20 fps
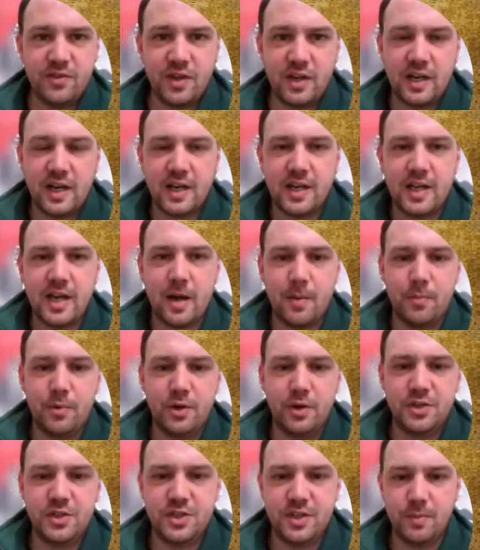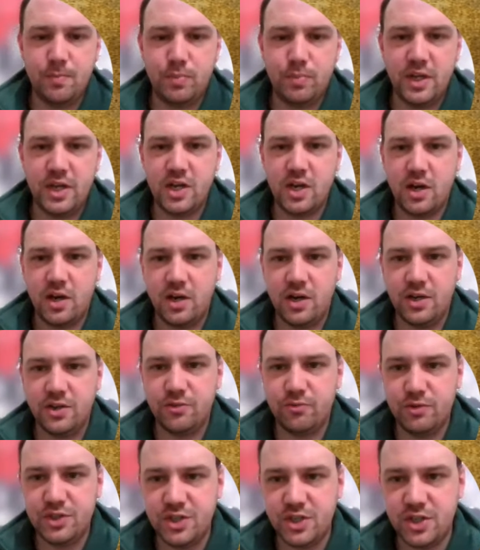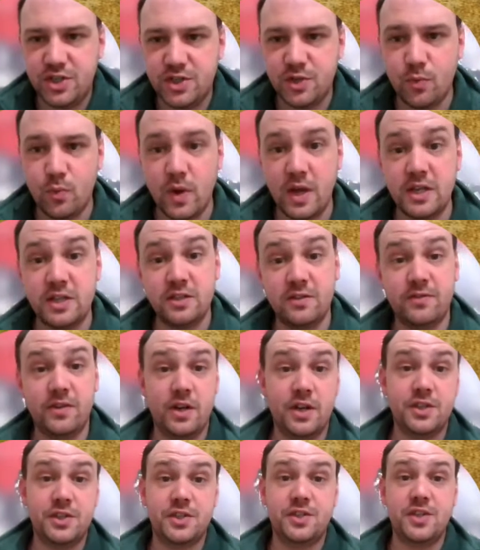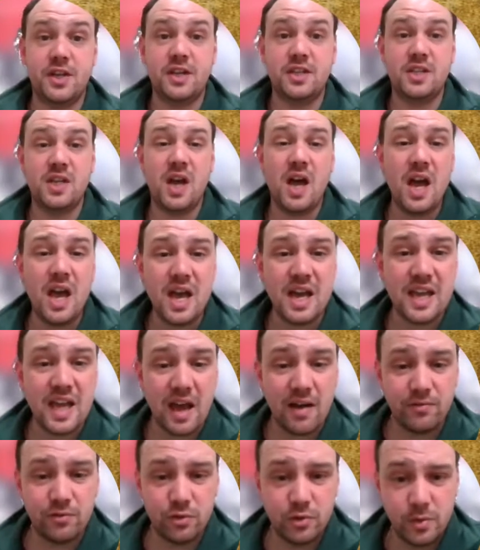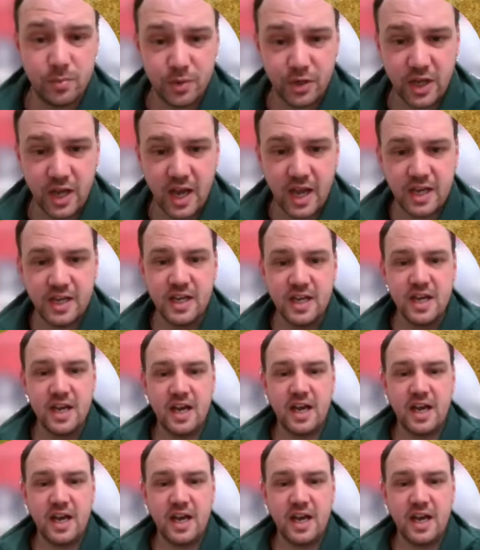The Clan Cameron simply can't resist the weight of Husk's entire cavalry brigade